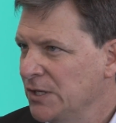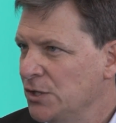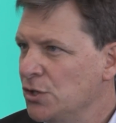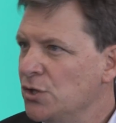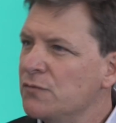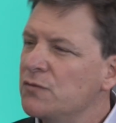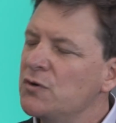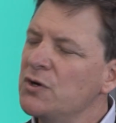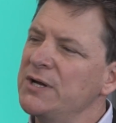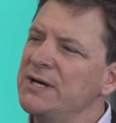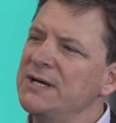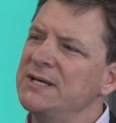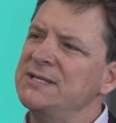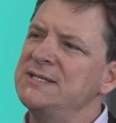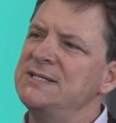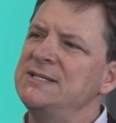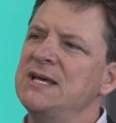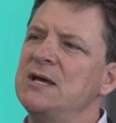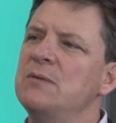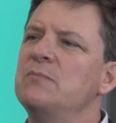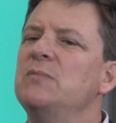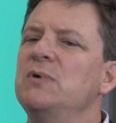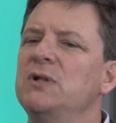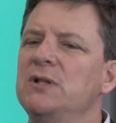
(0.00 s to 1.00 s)
You've got to
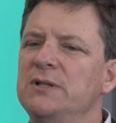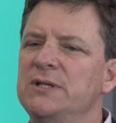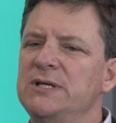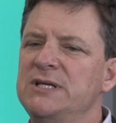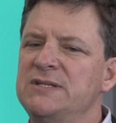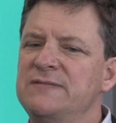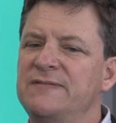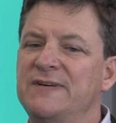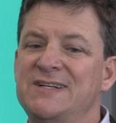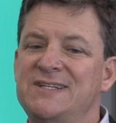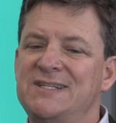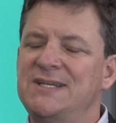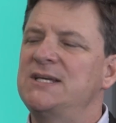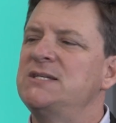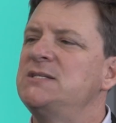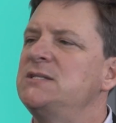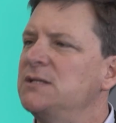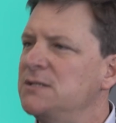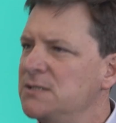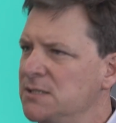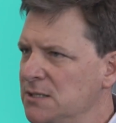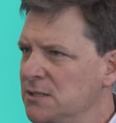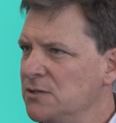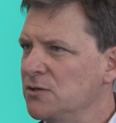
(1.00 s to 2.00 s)
assemble these
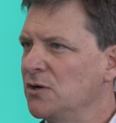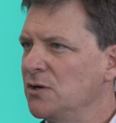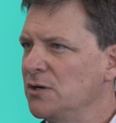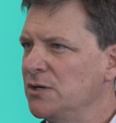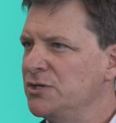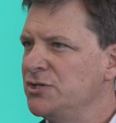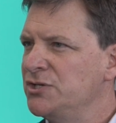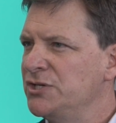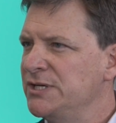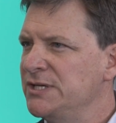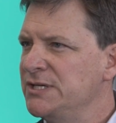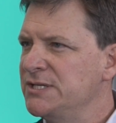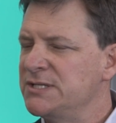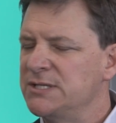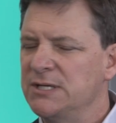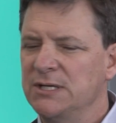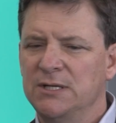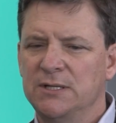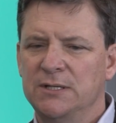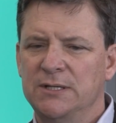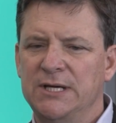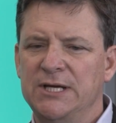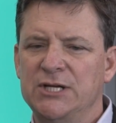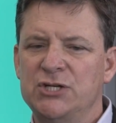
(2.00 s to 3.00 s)
fantastic technologies
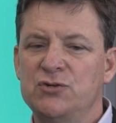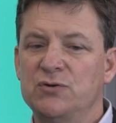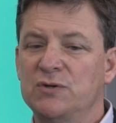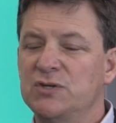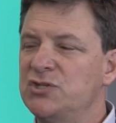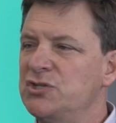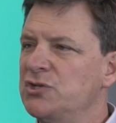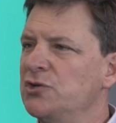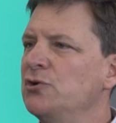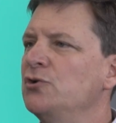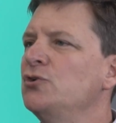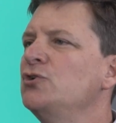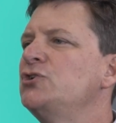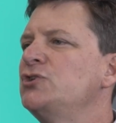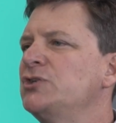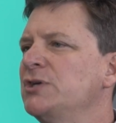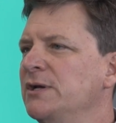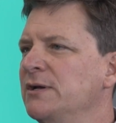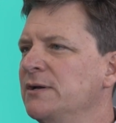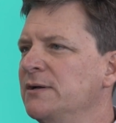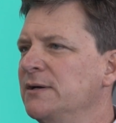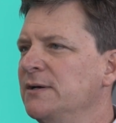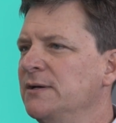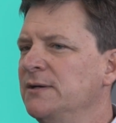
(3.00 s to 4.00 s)
into a
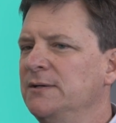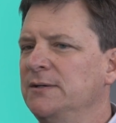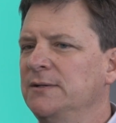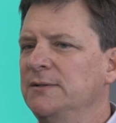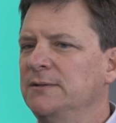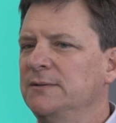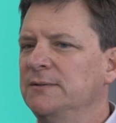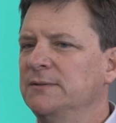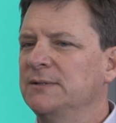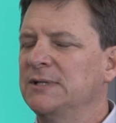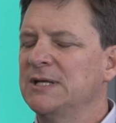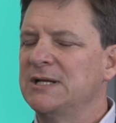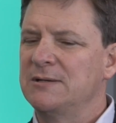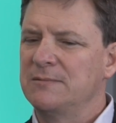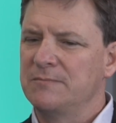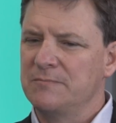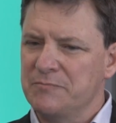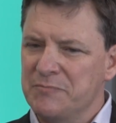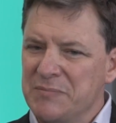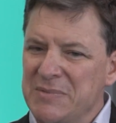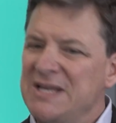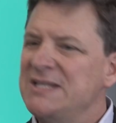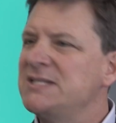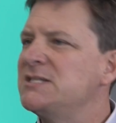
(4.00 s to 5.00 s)
solution that
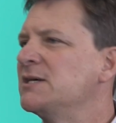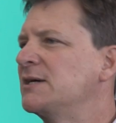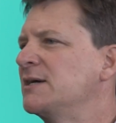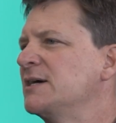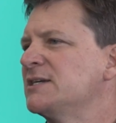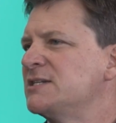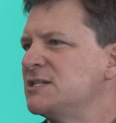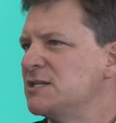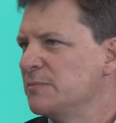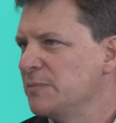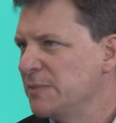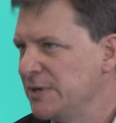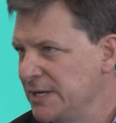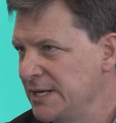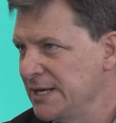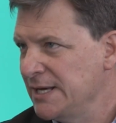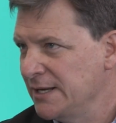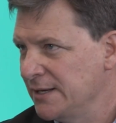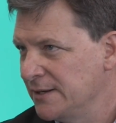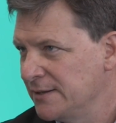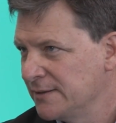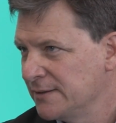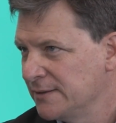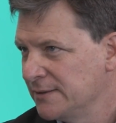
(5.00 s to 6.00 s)
meets a customer
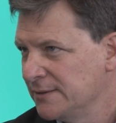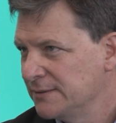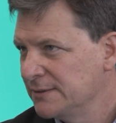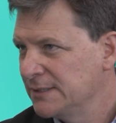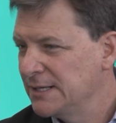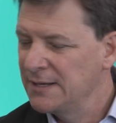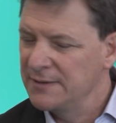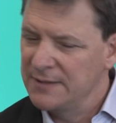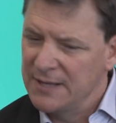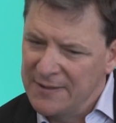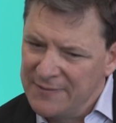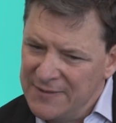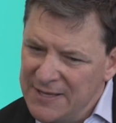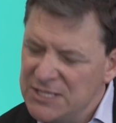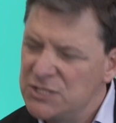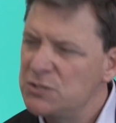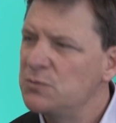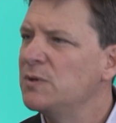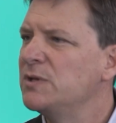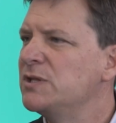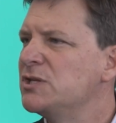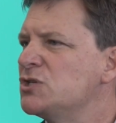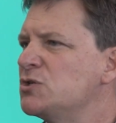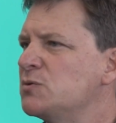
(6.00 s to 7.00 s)
need, and that's
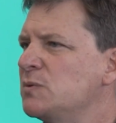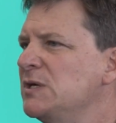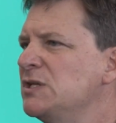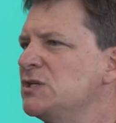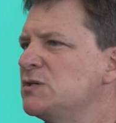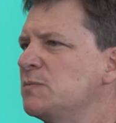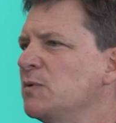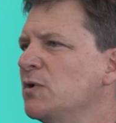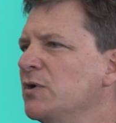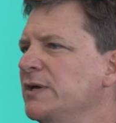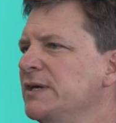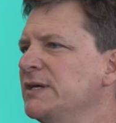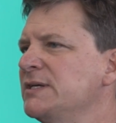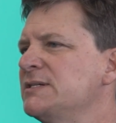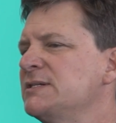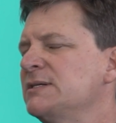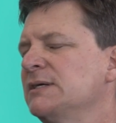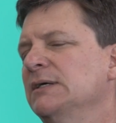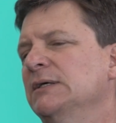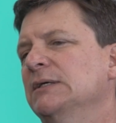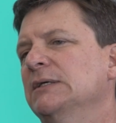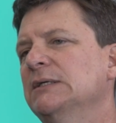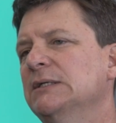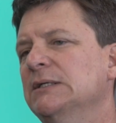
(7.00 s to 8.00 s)
where the sweet spot is.
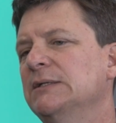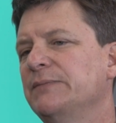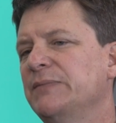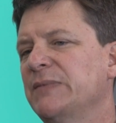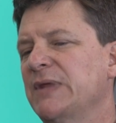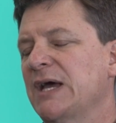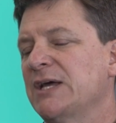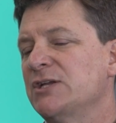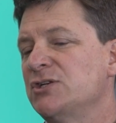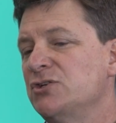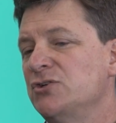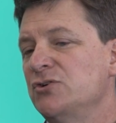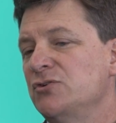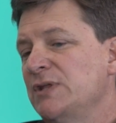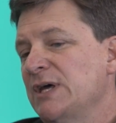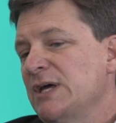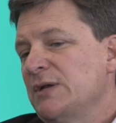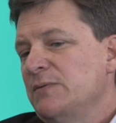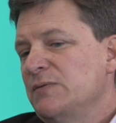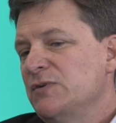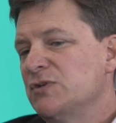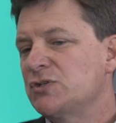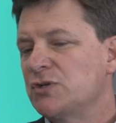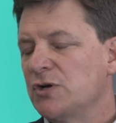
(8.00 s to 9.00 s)
And to do
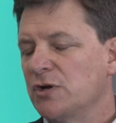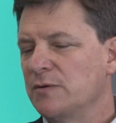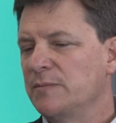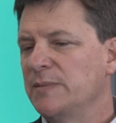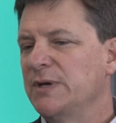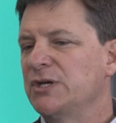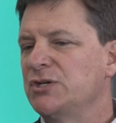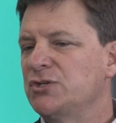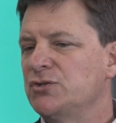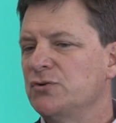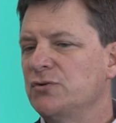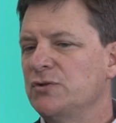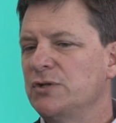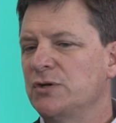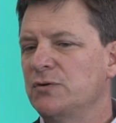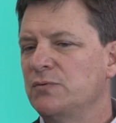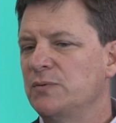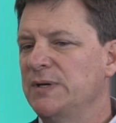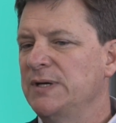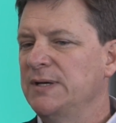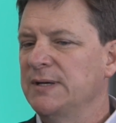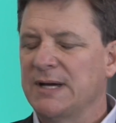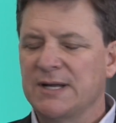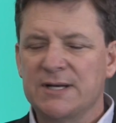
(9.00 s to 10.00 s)
that, we've just got to make sure that
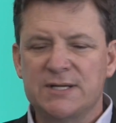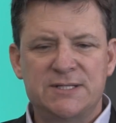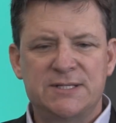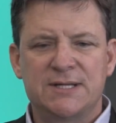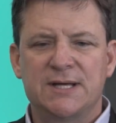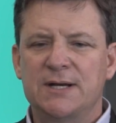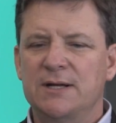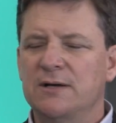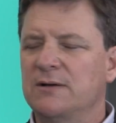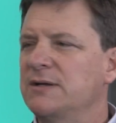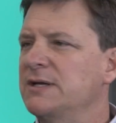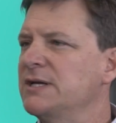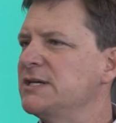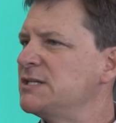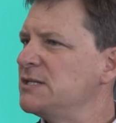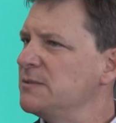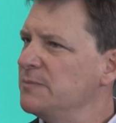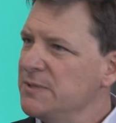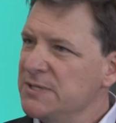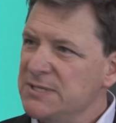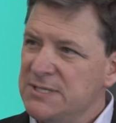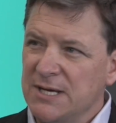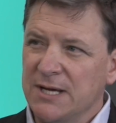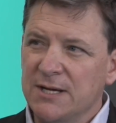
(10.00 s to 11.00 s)
we understand our
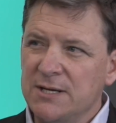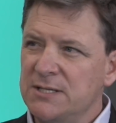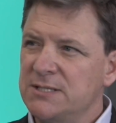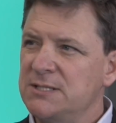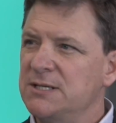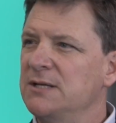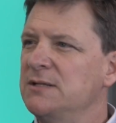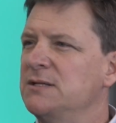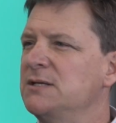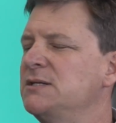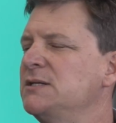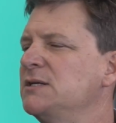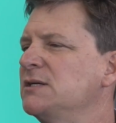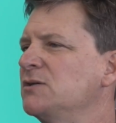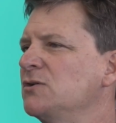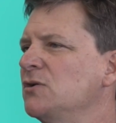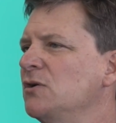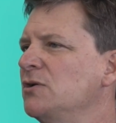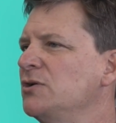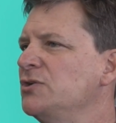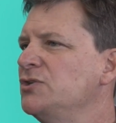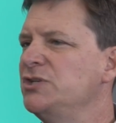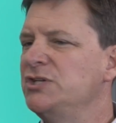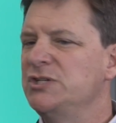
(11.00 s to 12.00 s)
customers, understand their
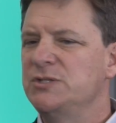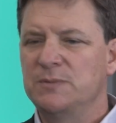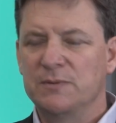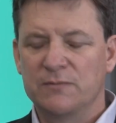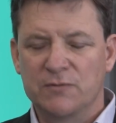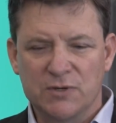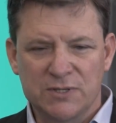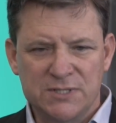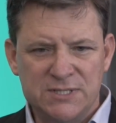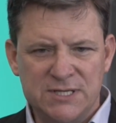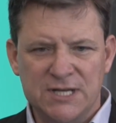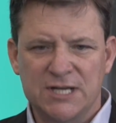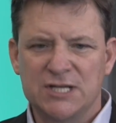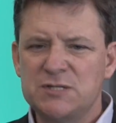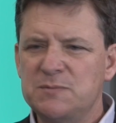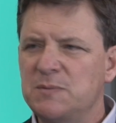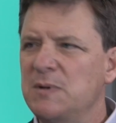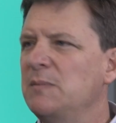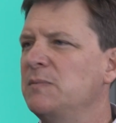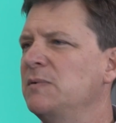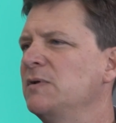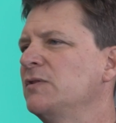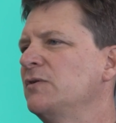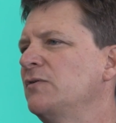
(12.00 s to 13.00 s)
technologies, we've got
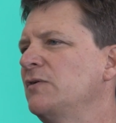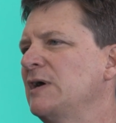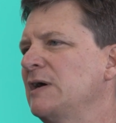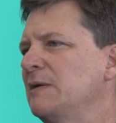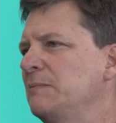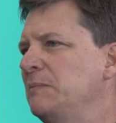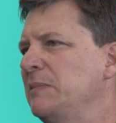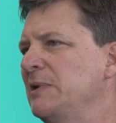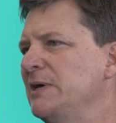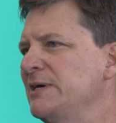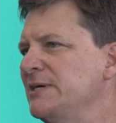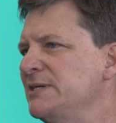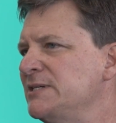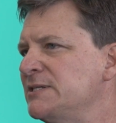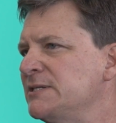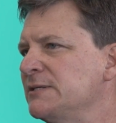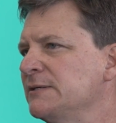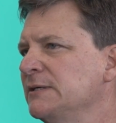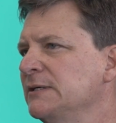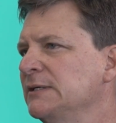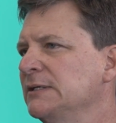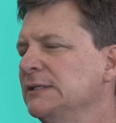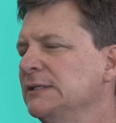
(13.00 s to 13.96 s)
salespeople in the right place.